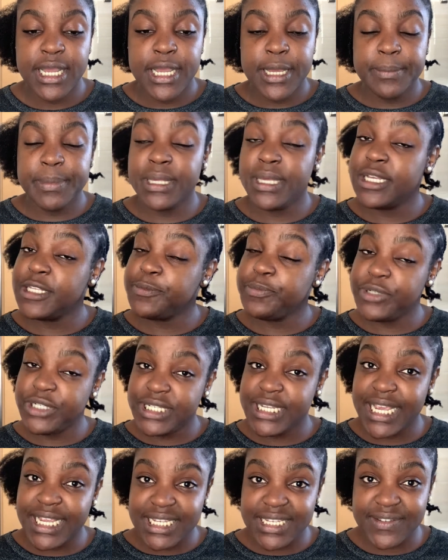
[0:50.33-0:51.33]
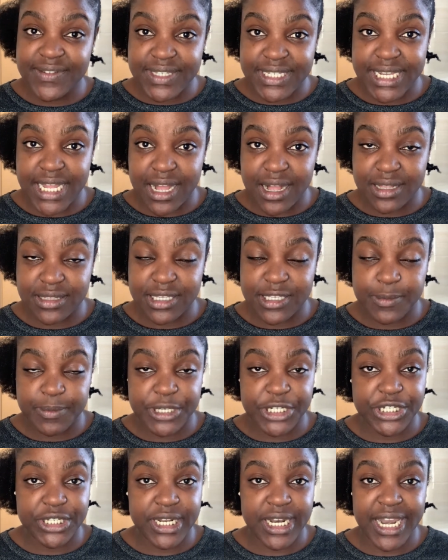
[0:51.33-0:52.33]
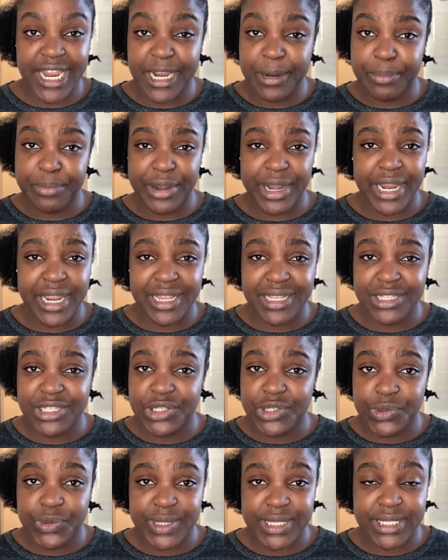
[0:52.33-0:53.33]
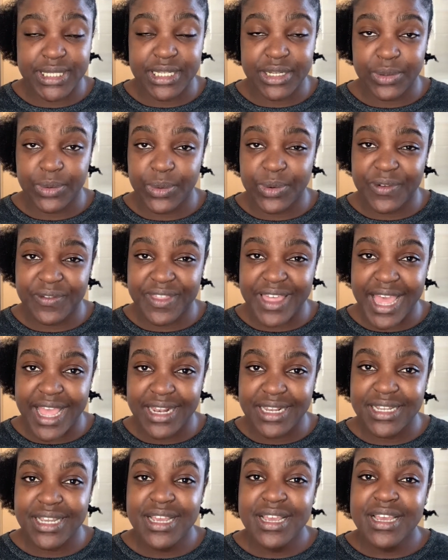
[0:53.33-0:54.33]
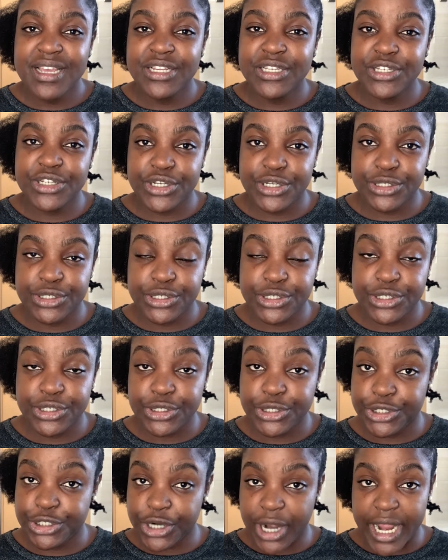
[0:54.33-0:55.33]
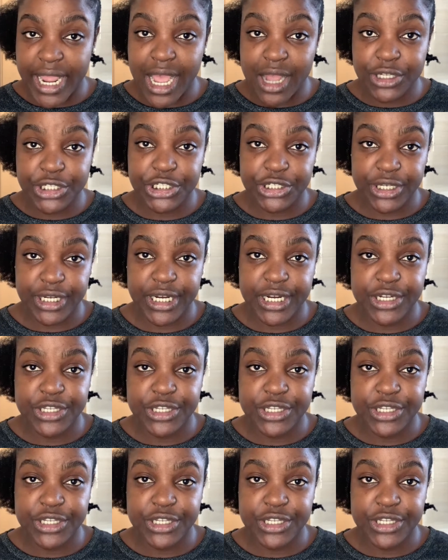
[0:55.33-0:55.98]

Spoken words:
because protective styles, especially like braids, twists and all of that, tend to dry out your hair.